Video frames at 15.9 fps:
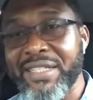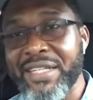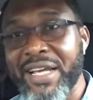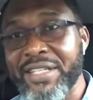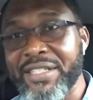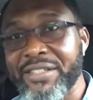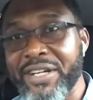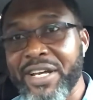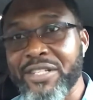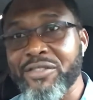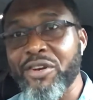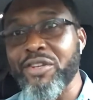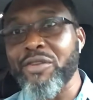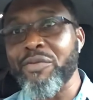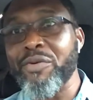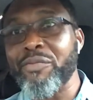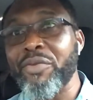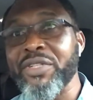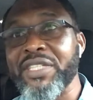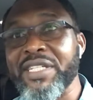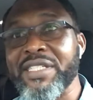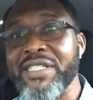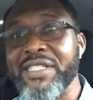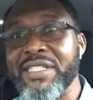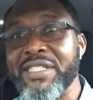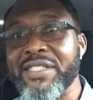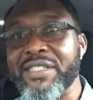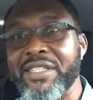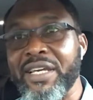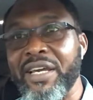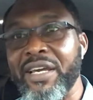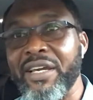Nigeria is going to be budgeting this
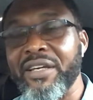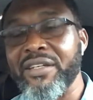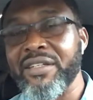year,